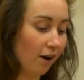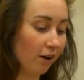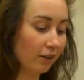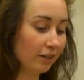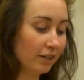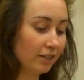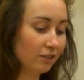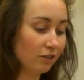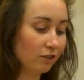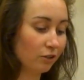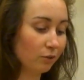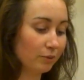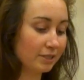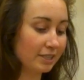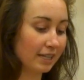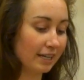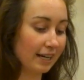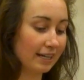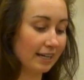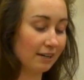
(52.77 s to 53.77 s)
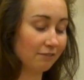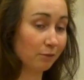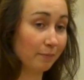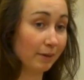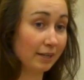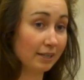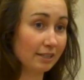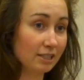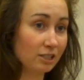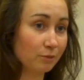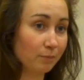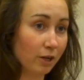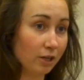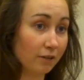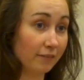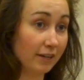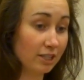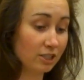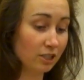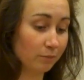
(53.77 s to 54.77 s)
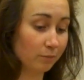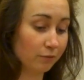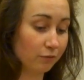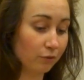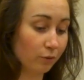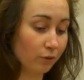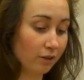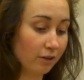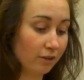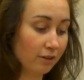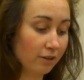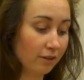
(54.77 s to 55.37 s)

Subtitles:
All I knew was that I'd never been to this part of Asia before,